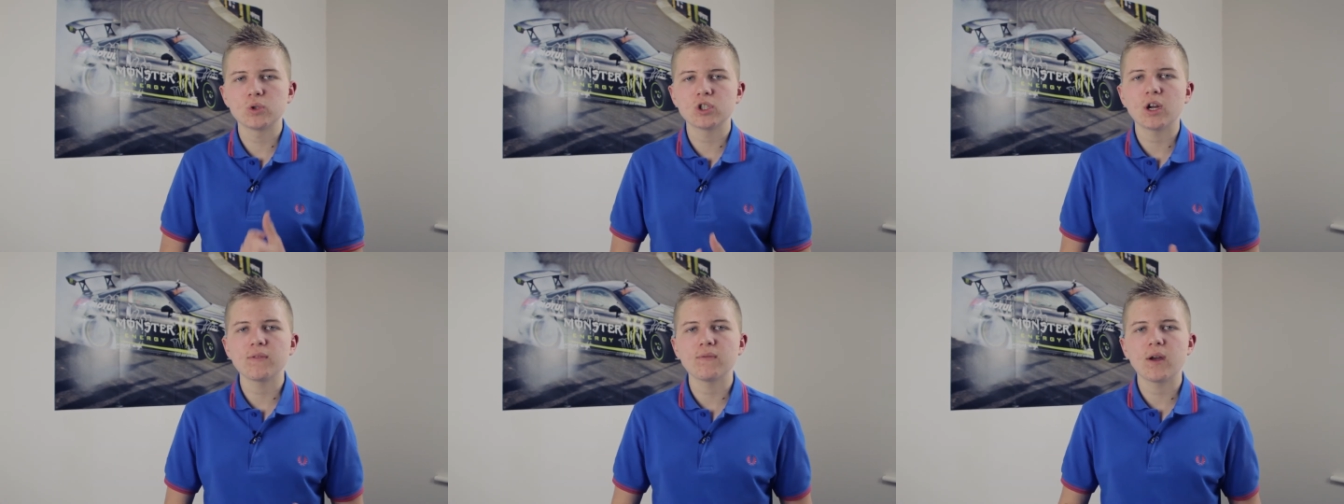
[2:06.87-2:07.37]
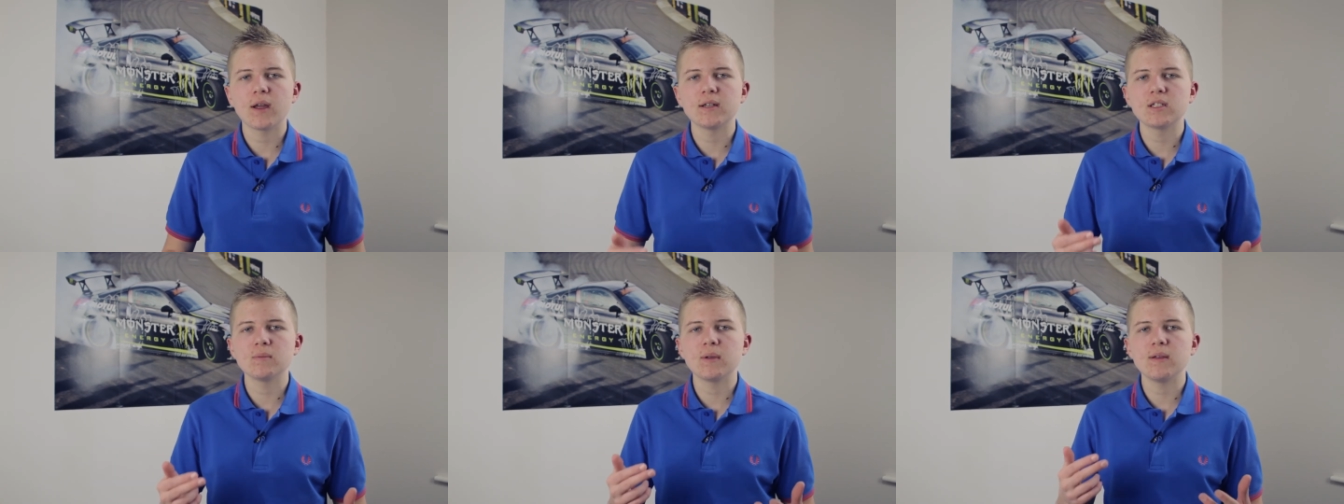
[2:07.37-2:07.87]
which I
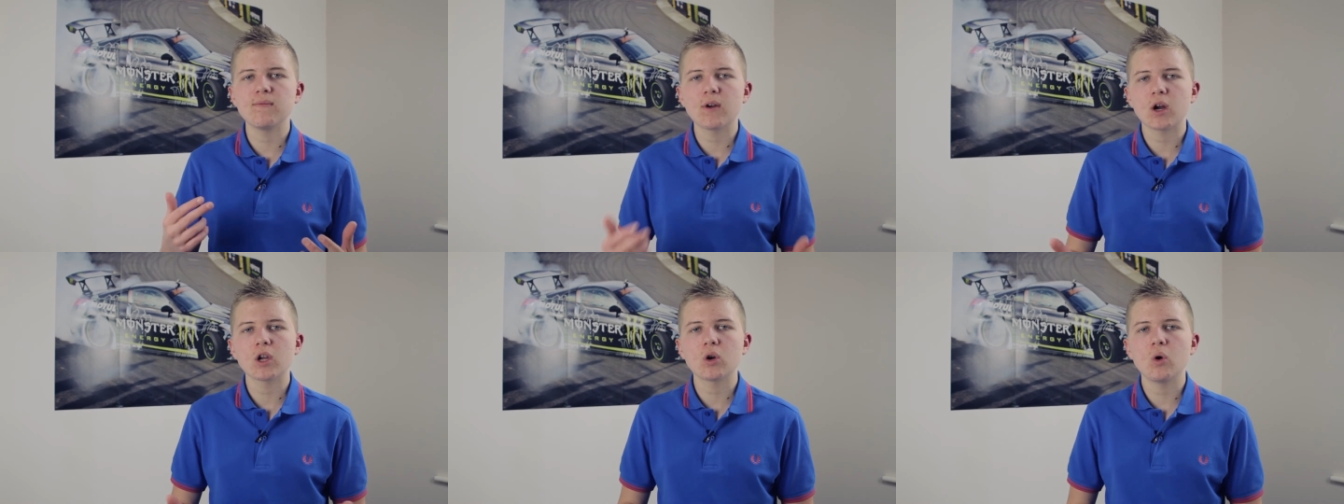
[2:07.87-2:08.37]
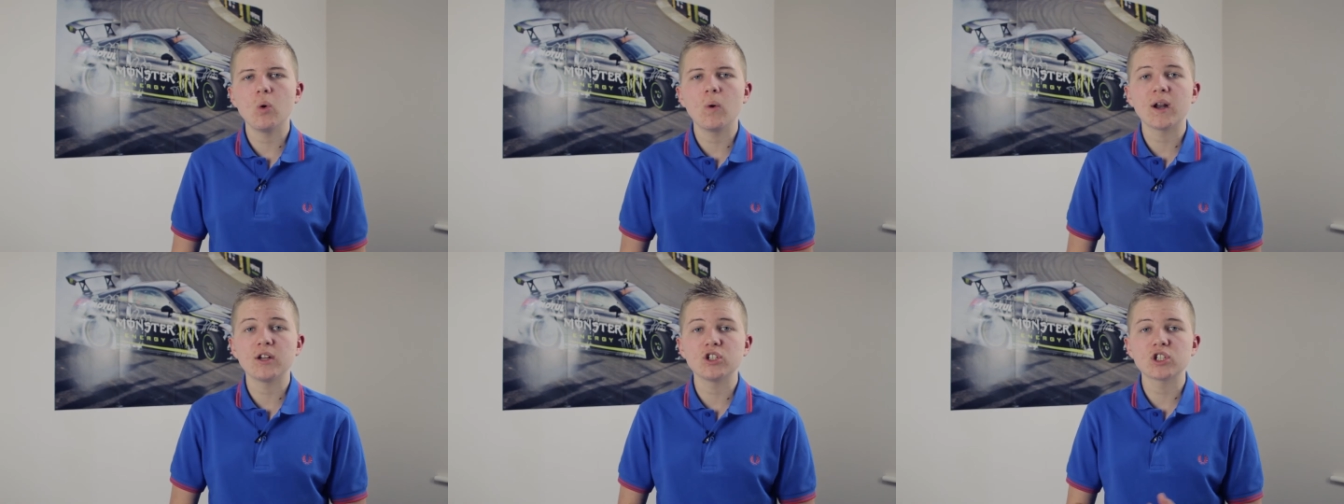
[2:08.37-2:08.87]
find to be very
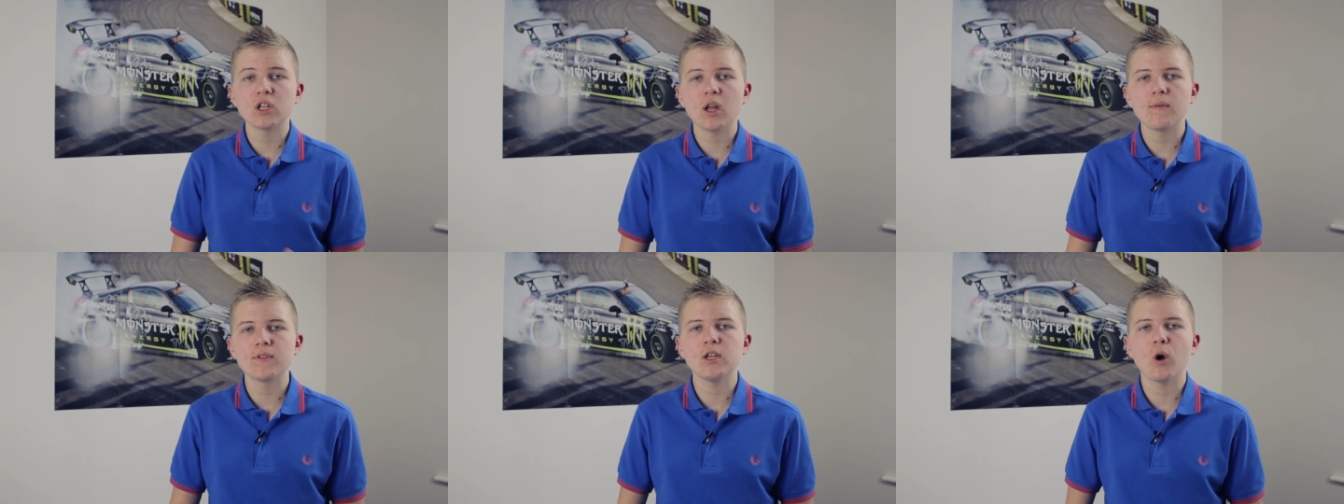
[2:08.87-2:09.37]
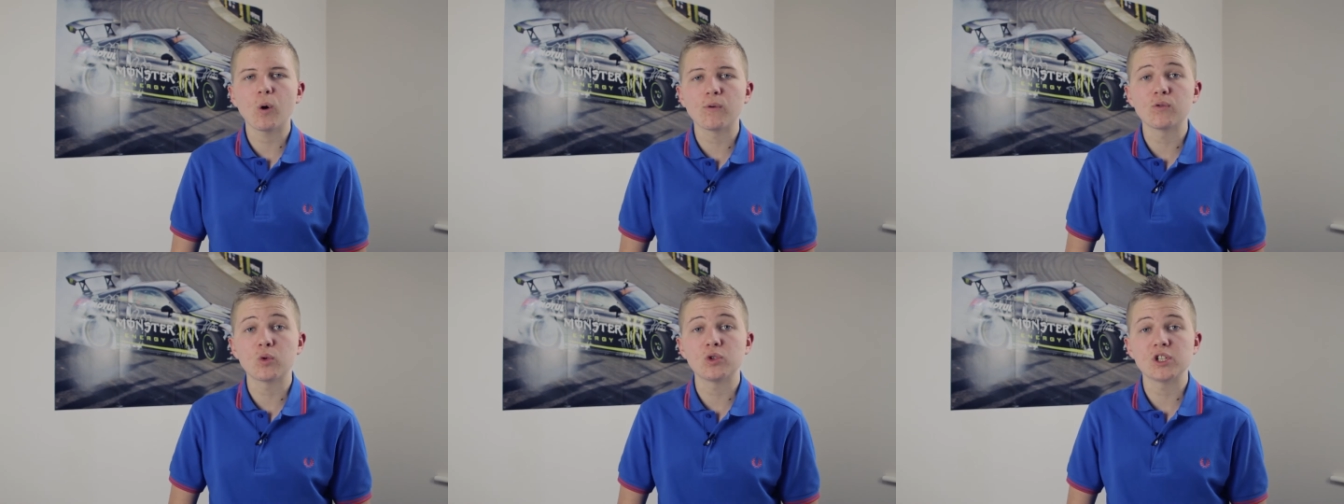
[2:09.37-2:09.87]
cool, and I just love the
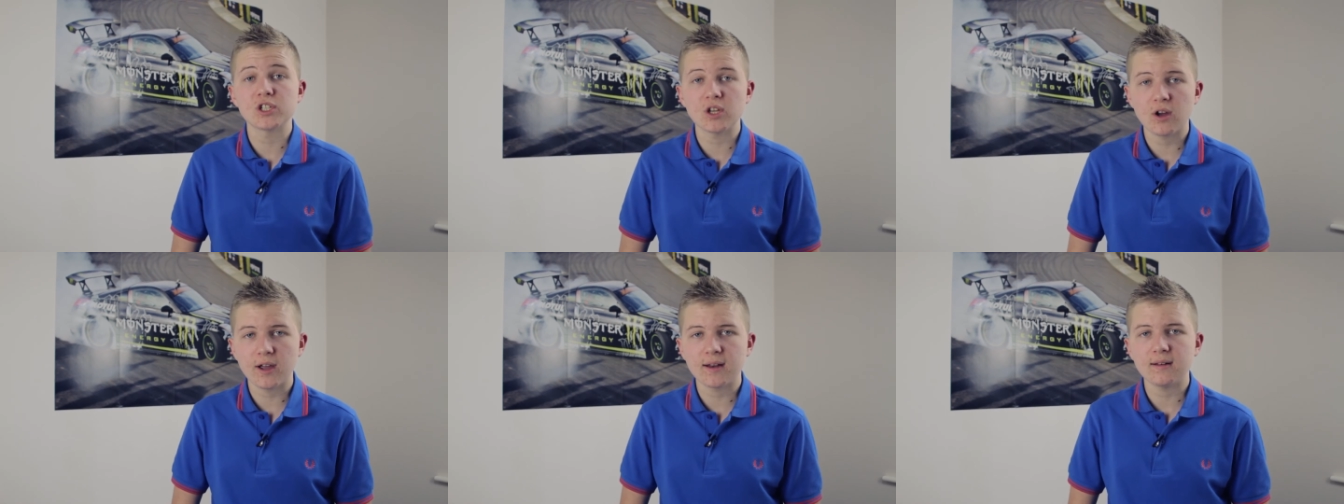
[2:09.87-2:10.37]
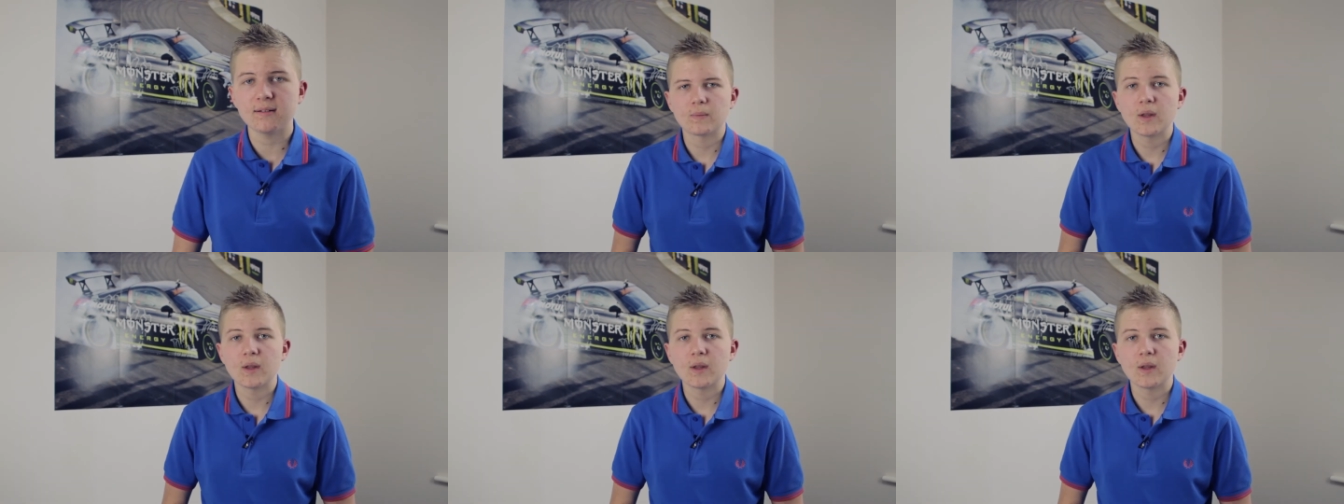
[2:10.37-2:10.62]
overall design.